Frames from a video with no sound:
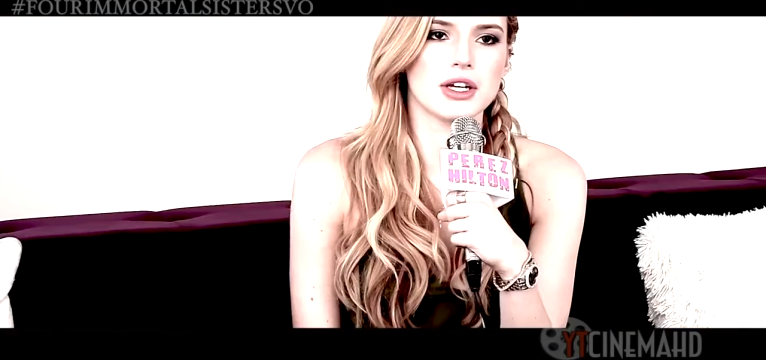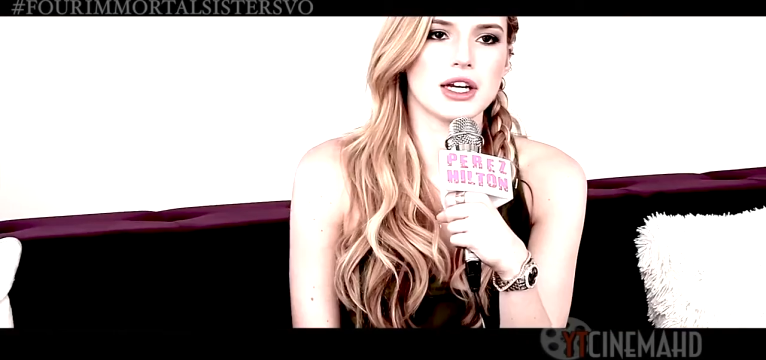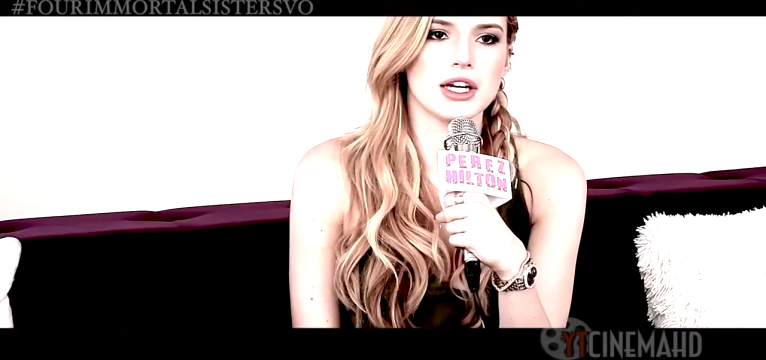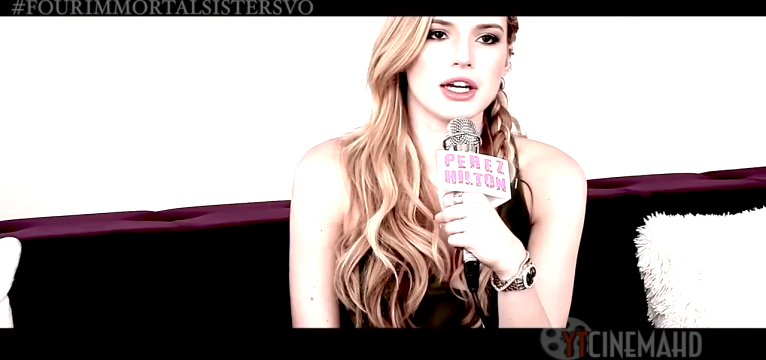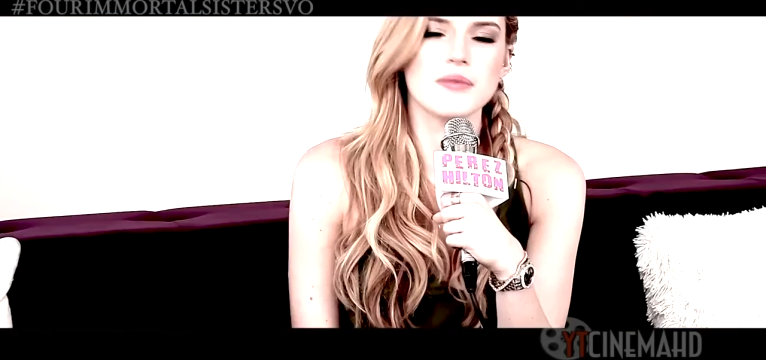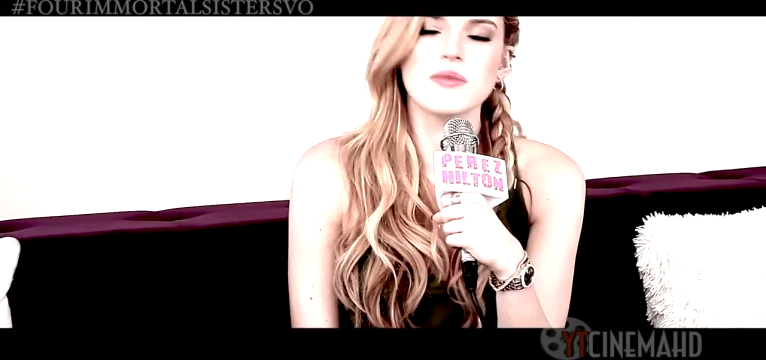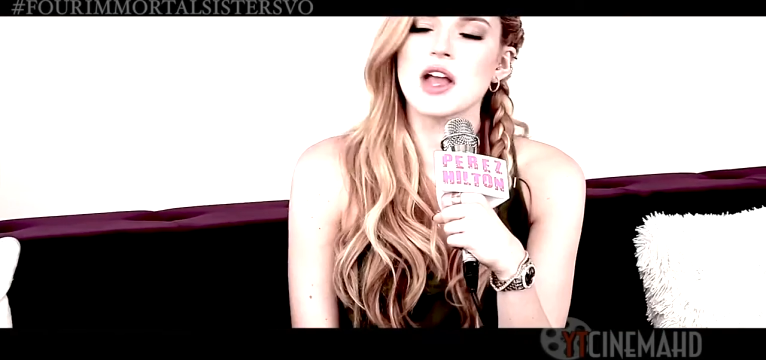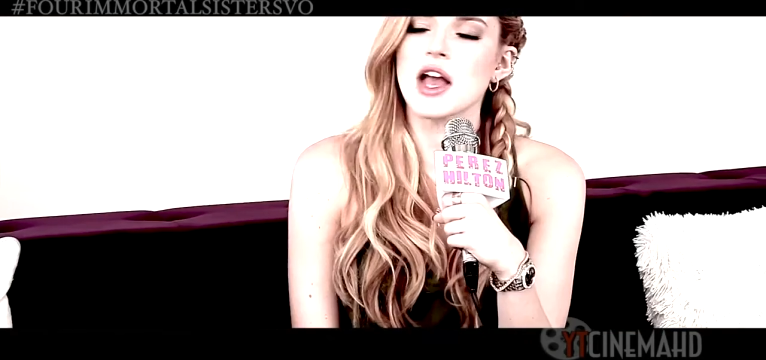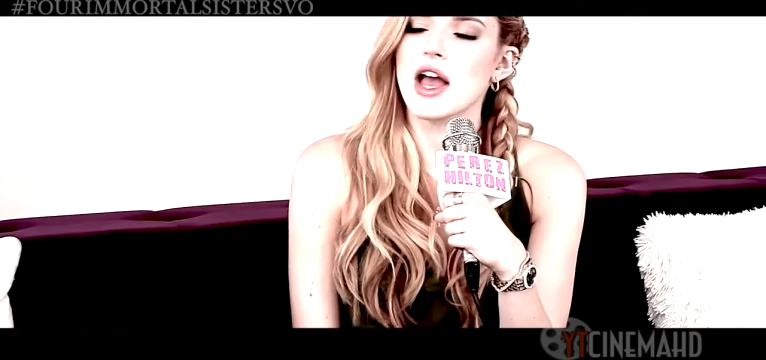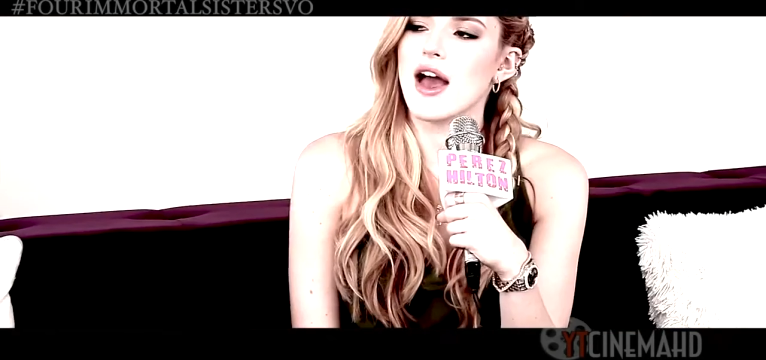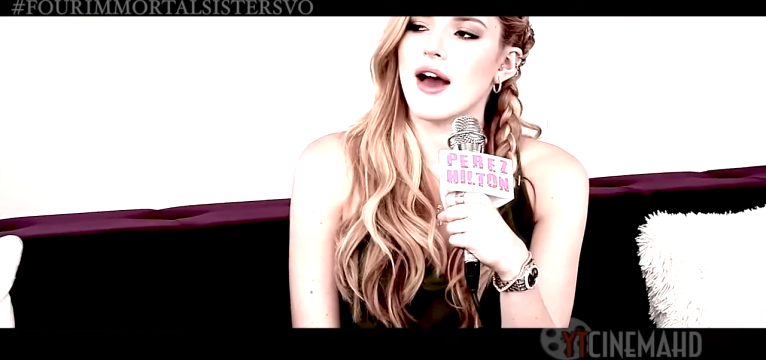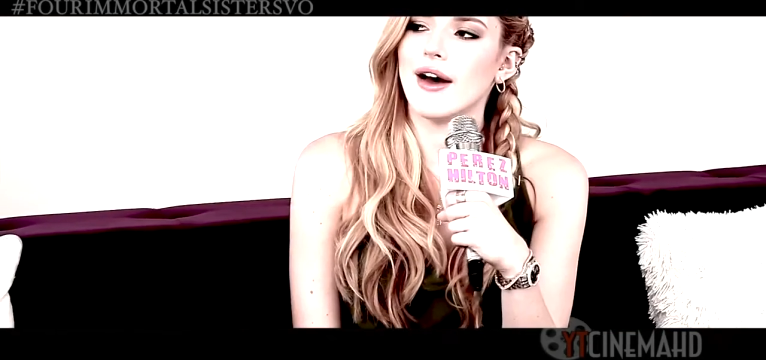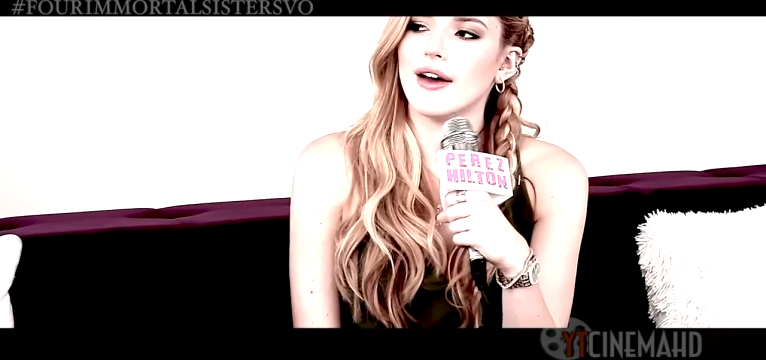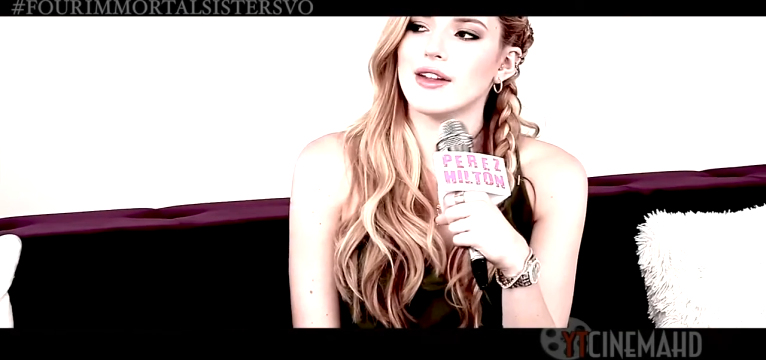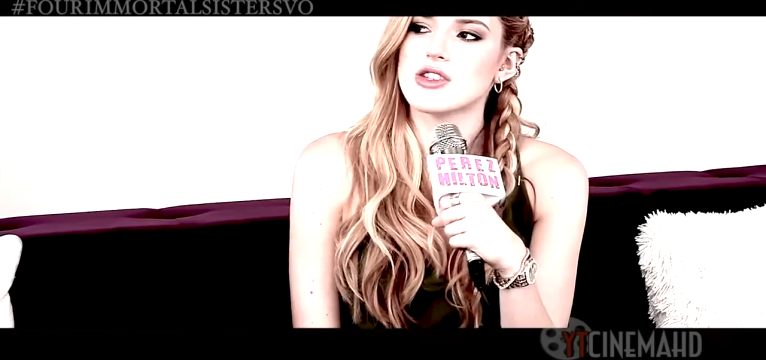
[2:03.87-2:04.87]
blah, blah,
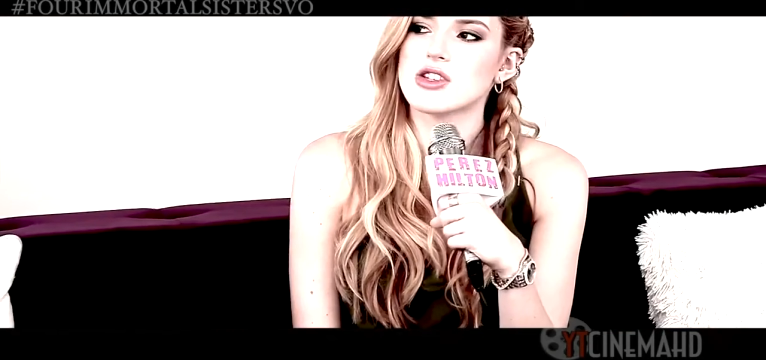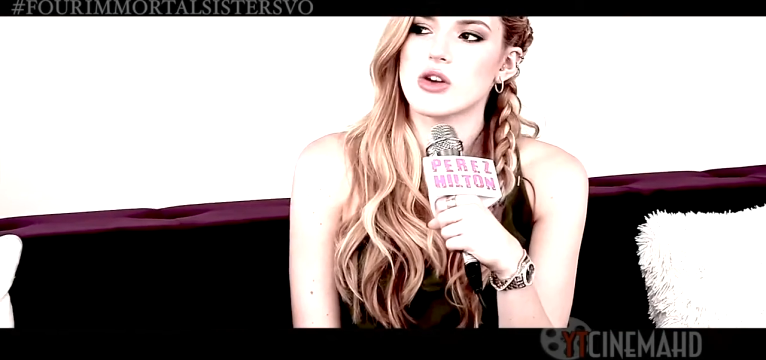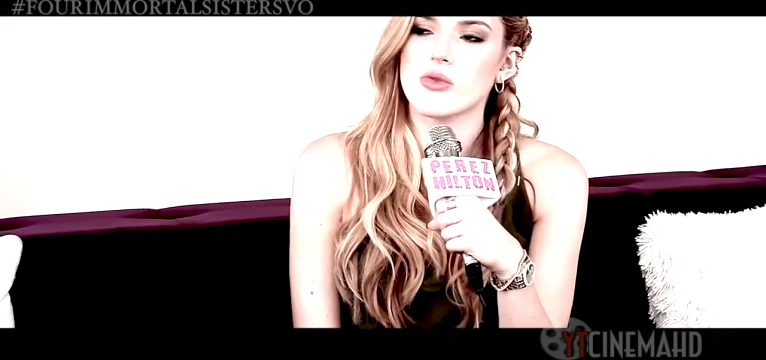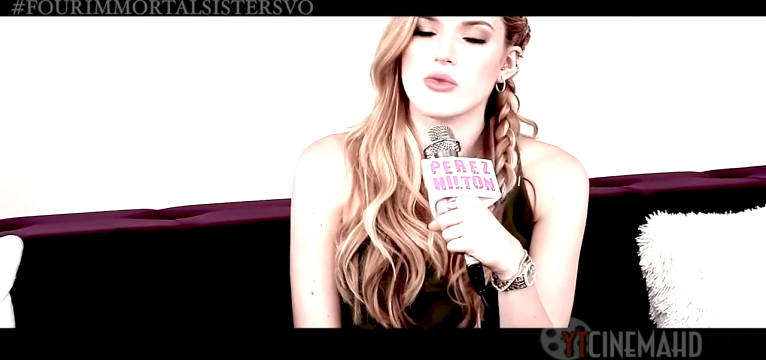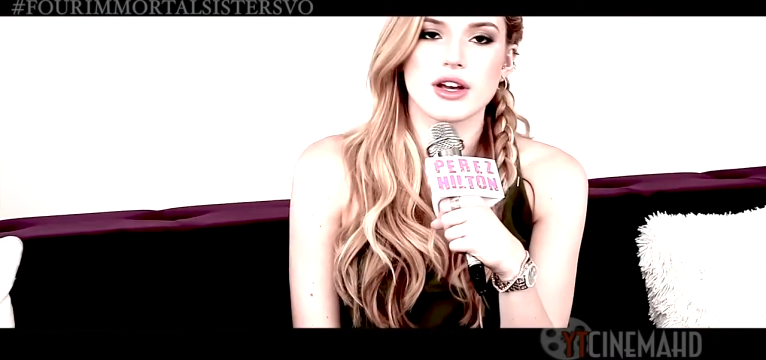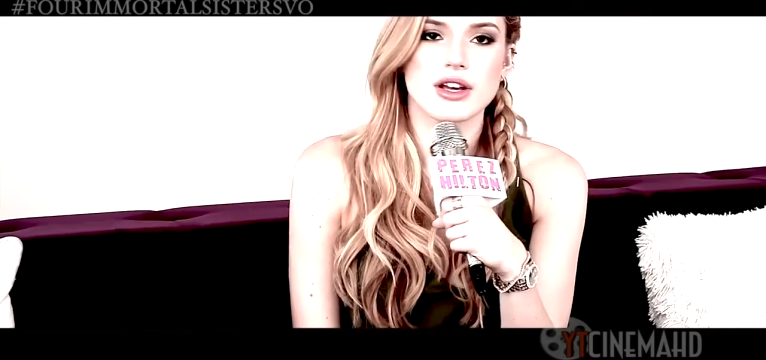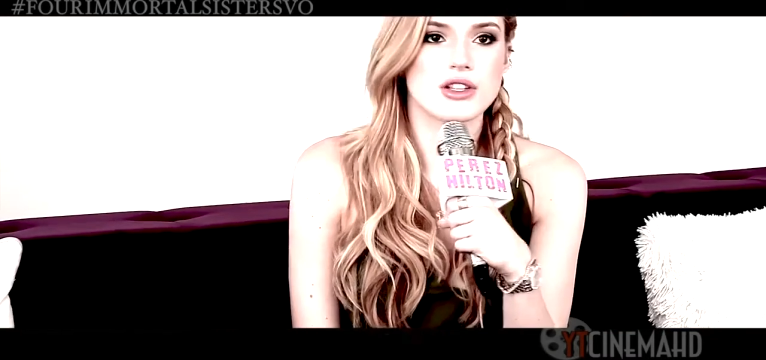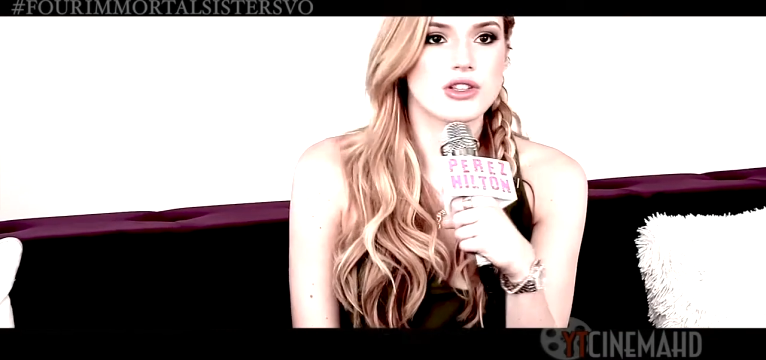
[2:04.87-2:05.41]
blah. Diamond slash